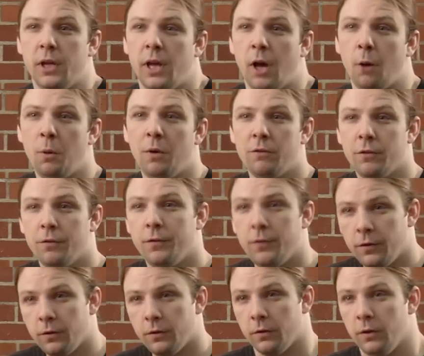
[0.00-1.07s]
However,
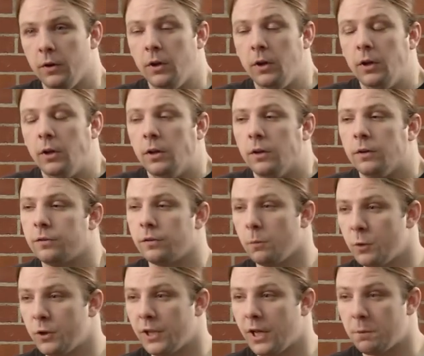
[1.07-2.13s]
for
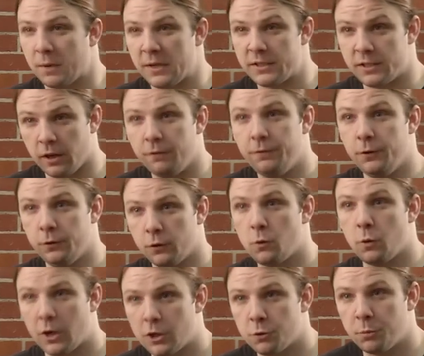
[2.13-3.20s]
someone like myself who's a
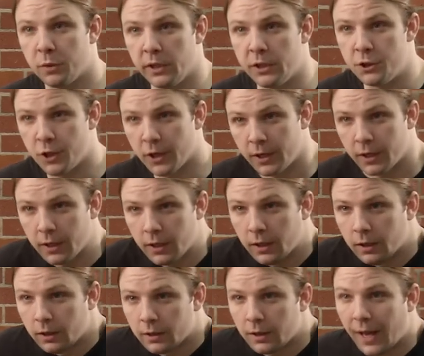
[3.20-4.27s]
quadriplegic,
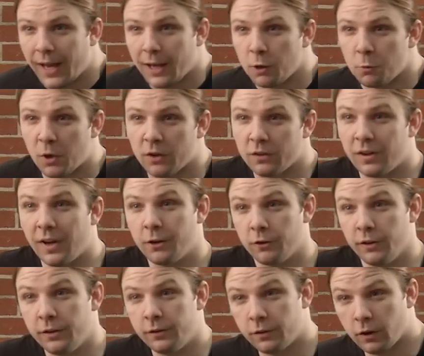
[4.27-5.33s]
the handlebars
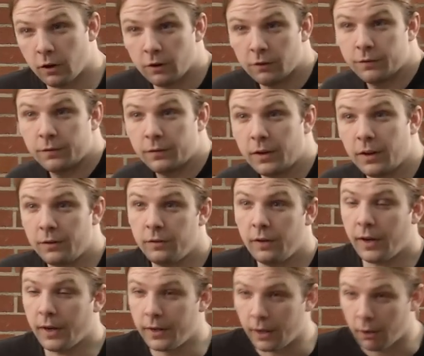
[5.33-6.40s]
actually serve a
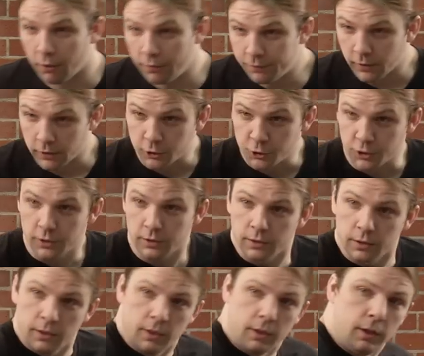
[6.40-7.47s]
secondary function.
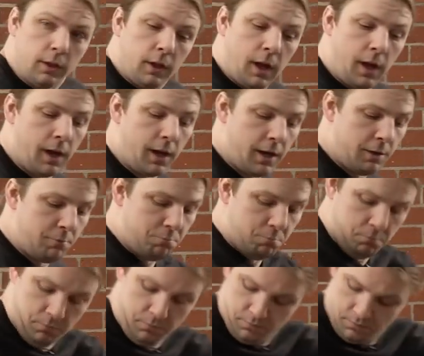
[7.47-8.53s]
To
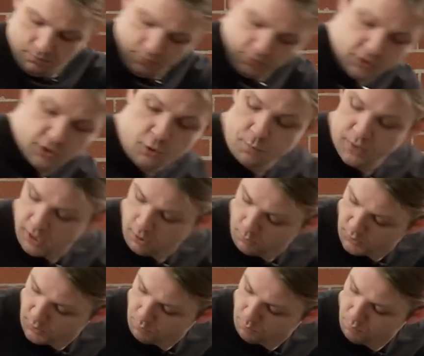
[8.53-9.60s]
be
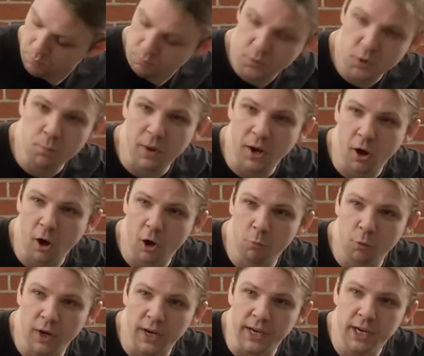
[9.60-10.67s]
able to put my
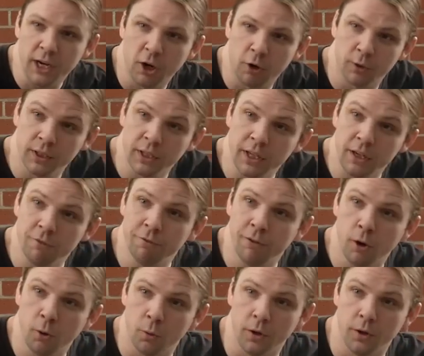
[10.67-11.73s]
arm right here and lean
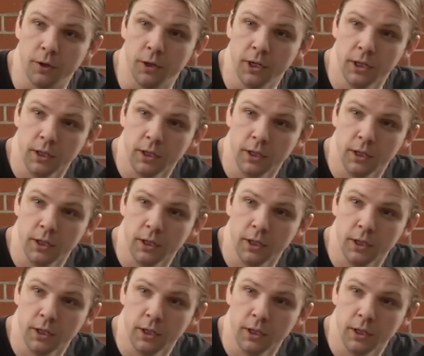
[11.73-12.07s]
forward.